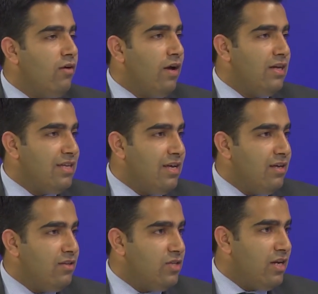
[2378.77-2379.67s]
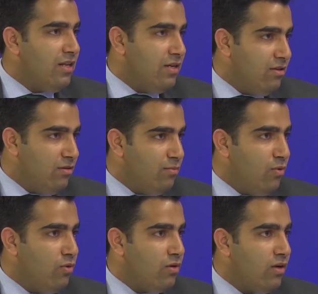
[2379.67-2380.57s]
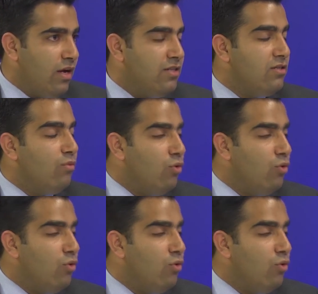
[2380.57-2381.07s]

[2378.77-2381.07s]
as I said that the report, it is